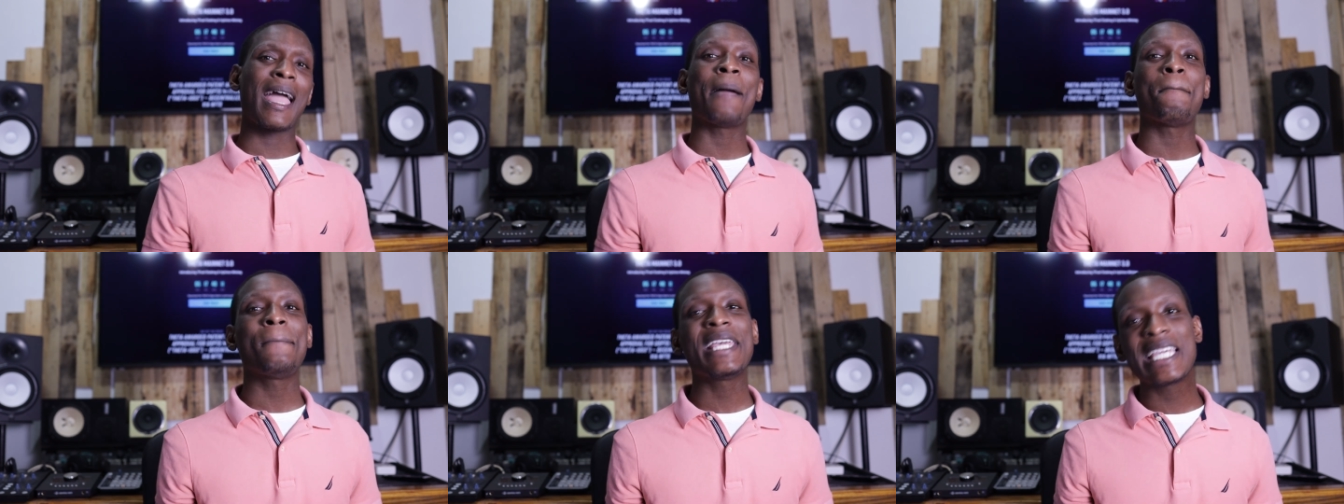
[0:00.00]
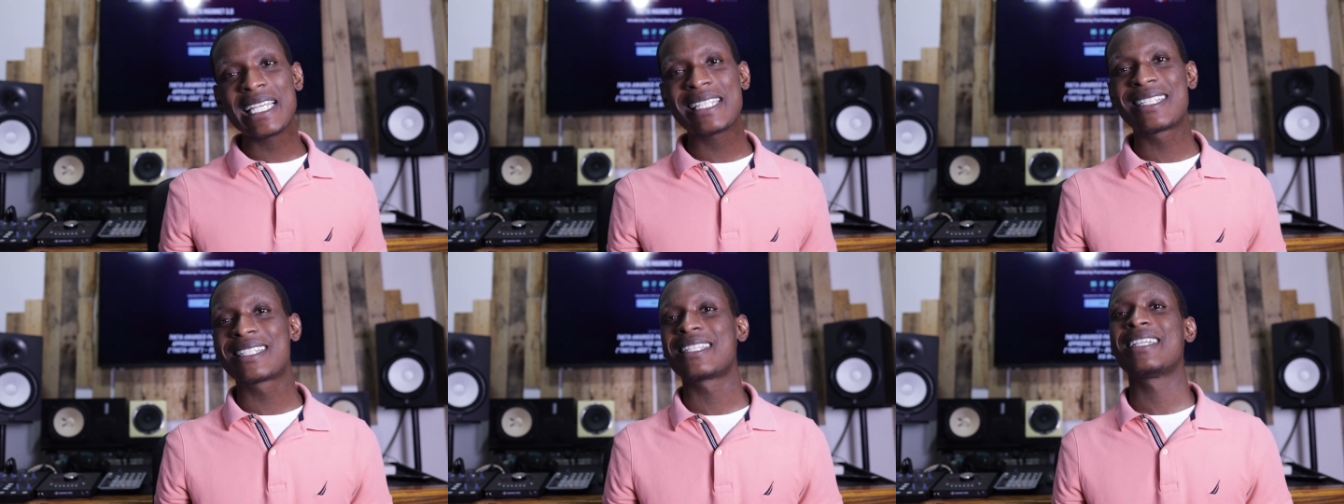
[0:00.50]
And
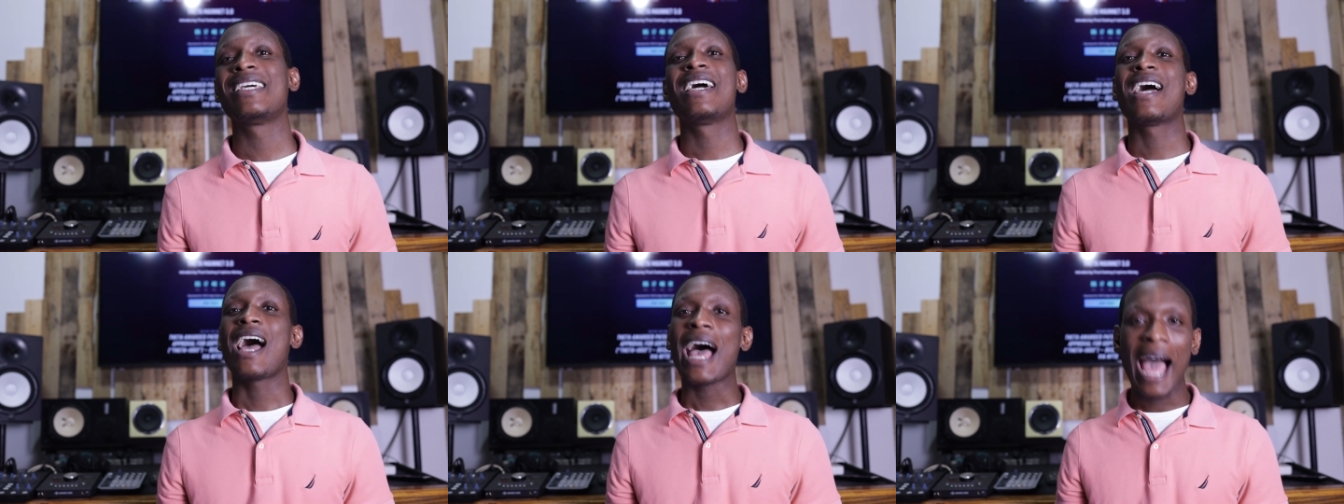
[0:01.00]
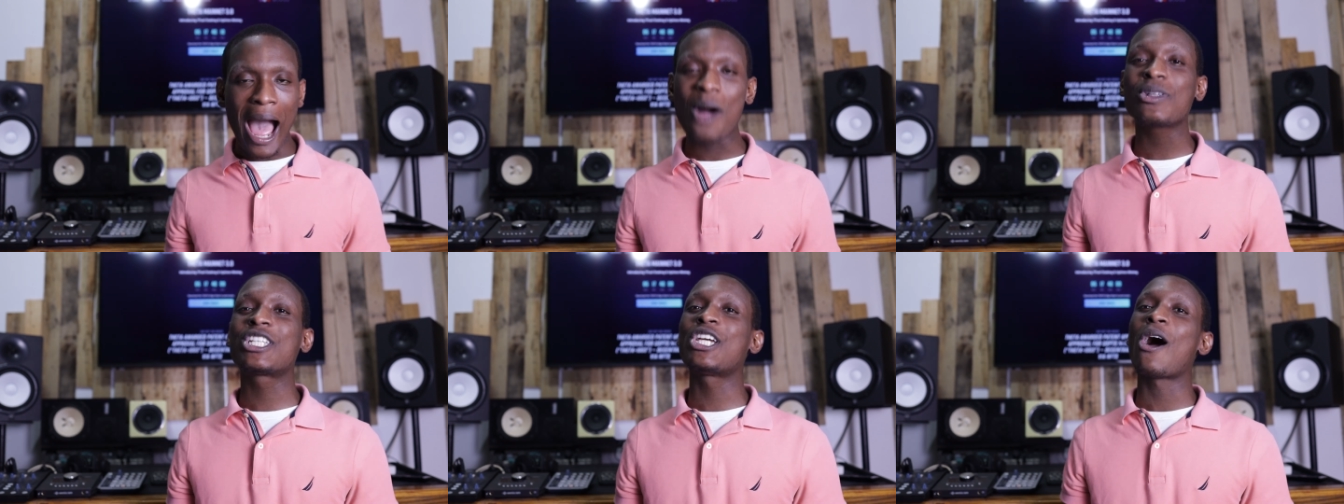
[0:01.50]
peace
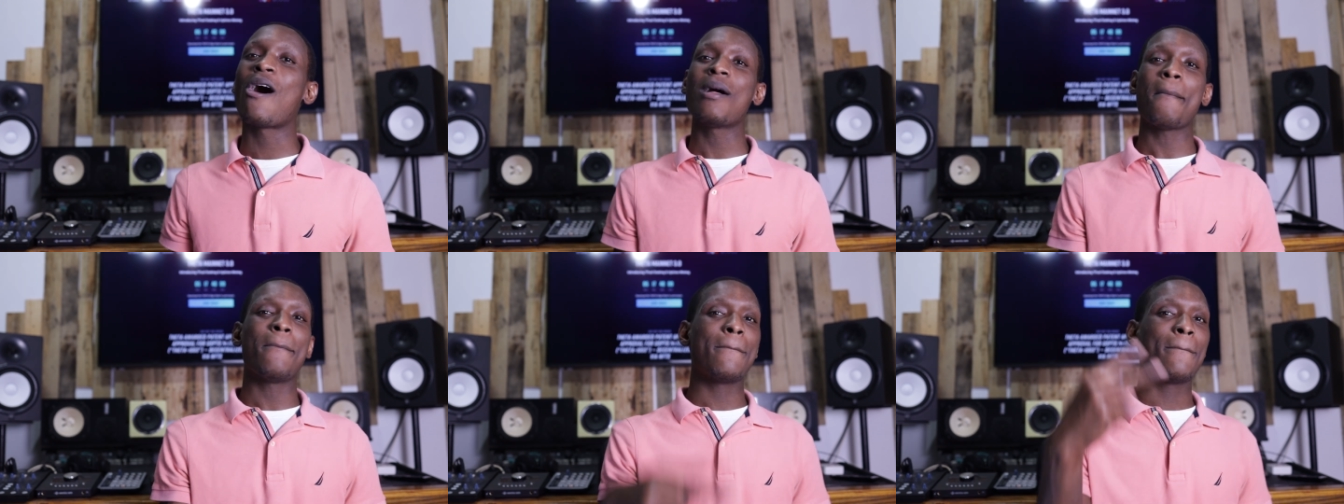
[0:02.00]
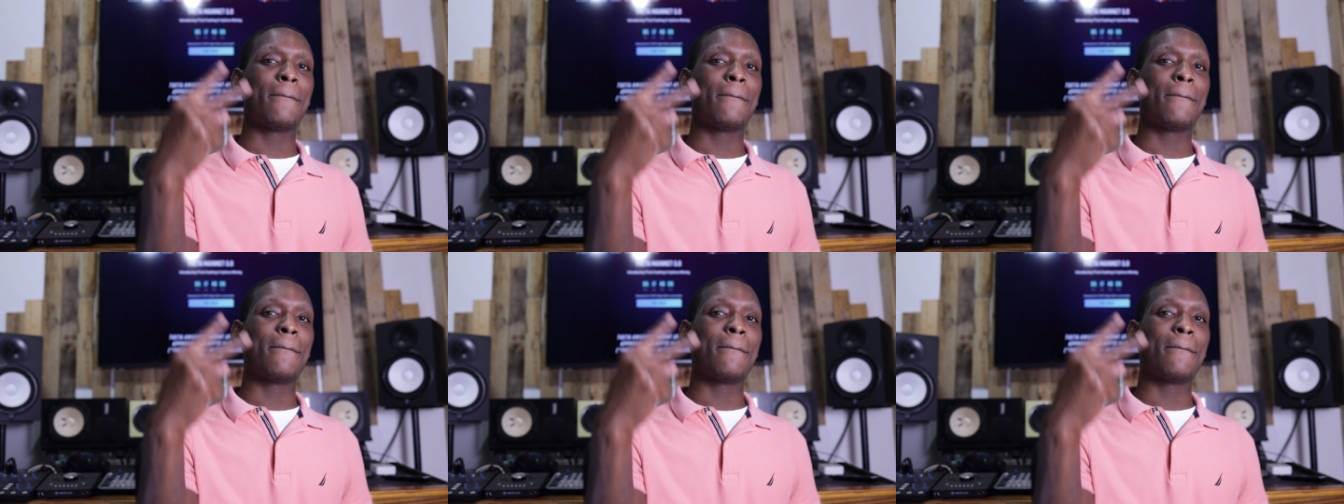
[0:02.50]
out, y'all.